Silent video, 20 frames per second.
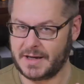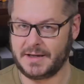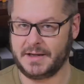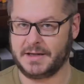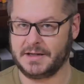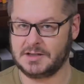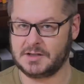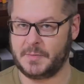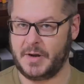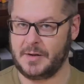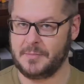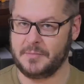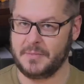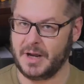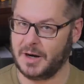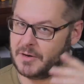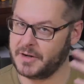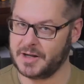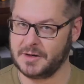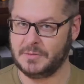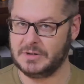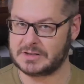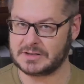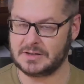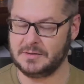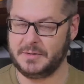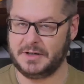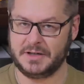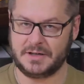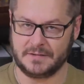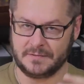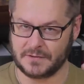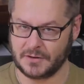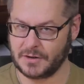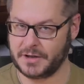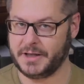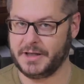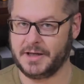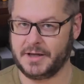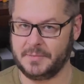ideas about marrying a Muslim and
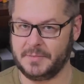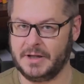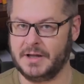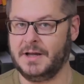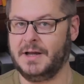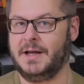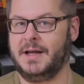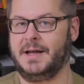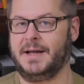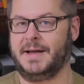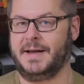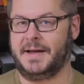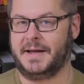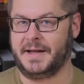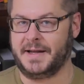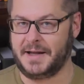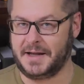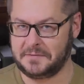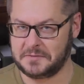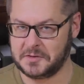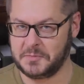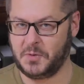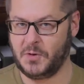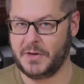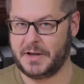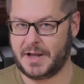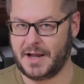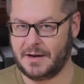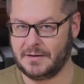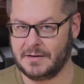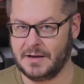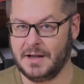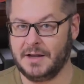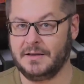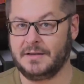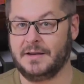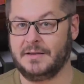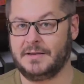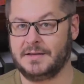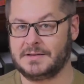converting him, I have to point out
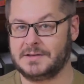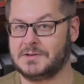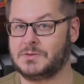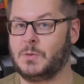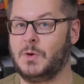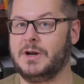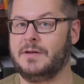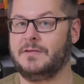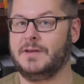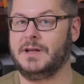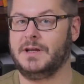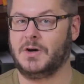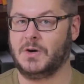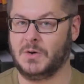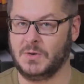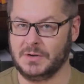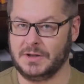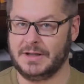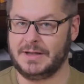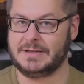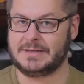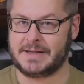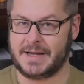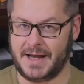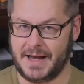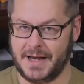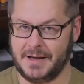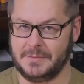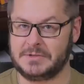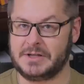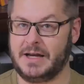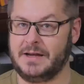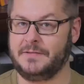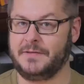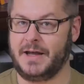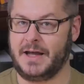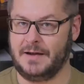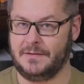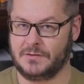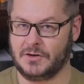that this is one of the only times
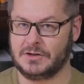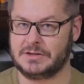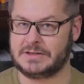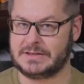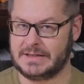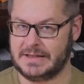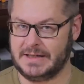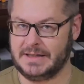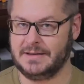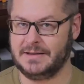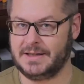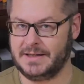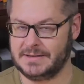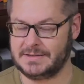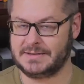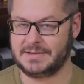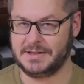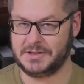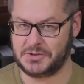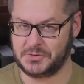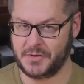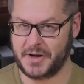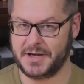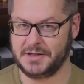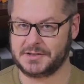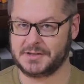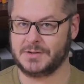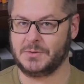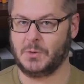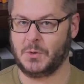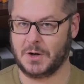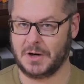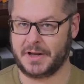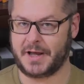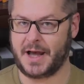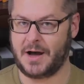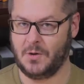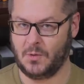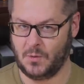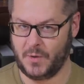I've ever seen this situation work
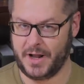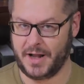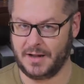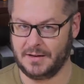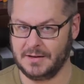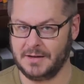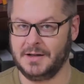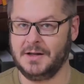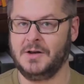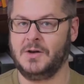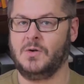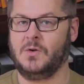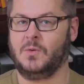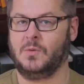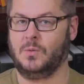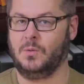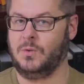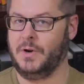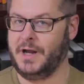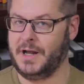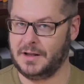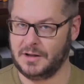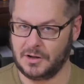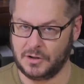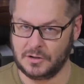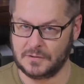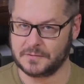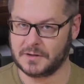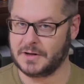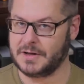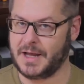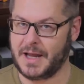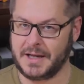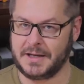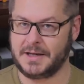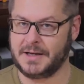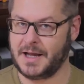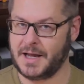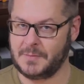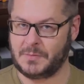out well. Well over
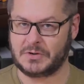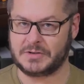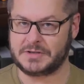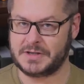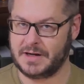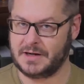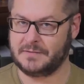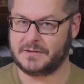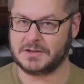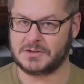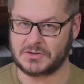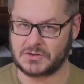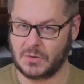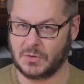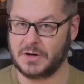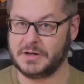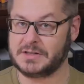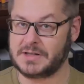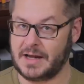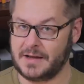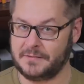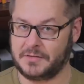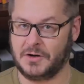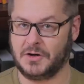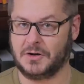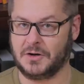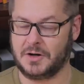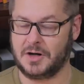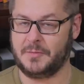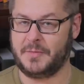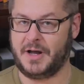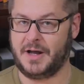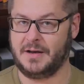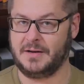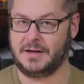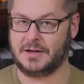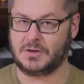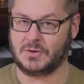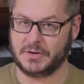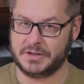99% of the stories I've heard
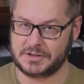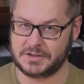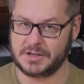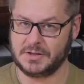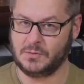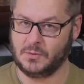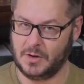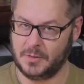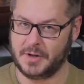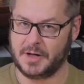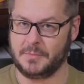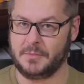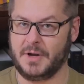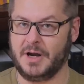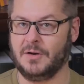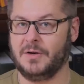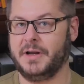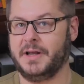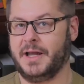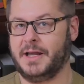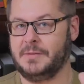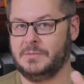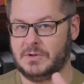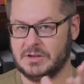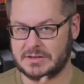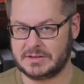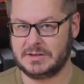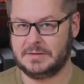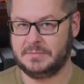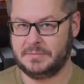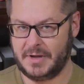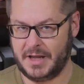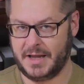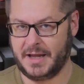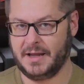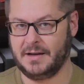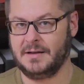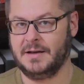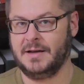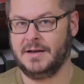about a Christian woman marrying a Muslim
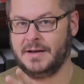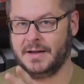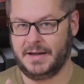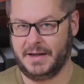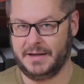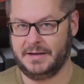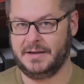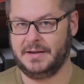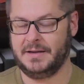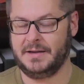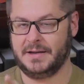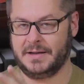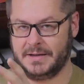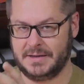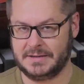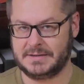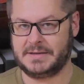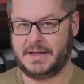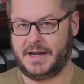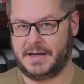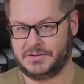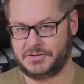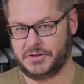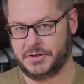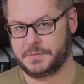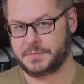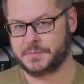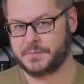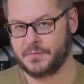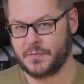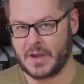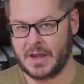man ended in disaster.